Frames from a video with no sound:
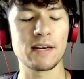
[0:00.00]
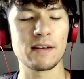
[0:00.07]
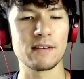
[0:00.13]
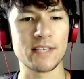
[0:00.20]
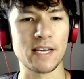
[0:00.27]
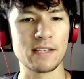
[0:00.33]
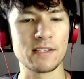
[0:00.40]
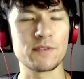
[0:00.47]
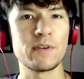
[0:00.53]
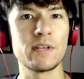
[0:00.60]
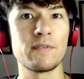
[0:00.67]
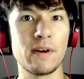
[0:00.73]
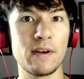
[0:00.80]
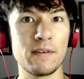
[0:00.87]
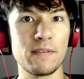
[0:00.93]
second Street
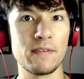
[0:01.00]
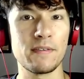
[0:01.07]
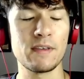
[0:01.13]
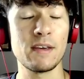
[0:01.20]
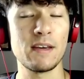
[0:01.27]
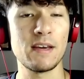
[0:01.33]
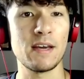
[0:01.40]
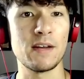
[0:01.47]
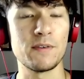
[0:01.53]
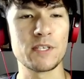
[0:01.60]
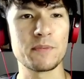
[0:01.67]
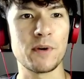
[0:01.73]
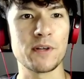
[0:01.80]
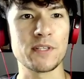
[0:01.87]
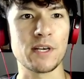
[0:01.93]
Wraith, and
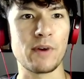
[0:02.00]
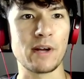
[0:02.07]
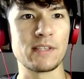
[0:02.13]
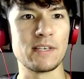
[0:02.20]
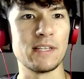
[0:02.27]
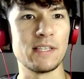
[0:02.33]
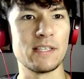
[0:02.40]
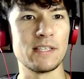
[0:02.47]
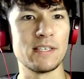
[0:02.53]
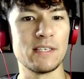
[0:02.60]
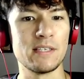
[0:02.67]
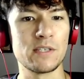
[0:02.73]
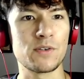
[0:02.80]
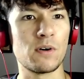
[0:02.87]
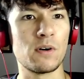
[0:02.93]
respawn, I crack the LED,
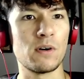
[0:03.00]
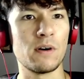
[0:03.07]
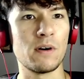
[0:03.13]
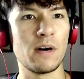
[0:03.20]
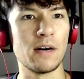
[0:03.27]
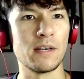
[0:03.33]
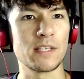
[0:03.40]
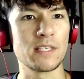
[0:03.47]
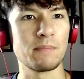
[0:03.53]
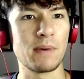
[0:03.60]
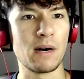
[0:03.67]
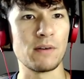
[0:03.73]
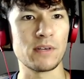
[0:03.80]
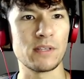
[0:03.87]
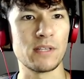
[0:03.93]
draw Ideas
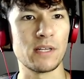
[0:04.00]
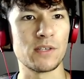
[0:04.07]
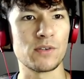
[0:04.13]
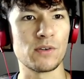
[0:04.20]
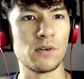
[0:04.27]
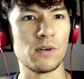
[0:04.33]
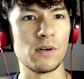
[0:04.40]
Unbound, and then draw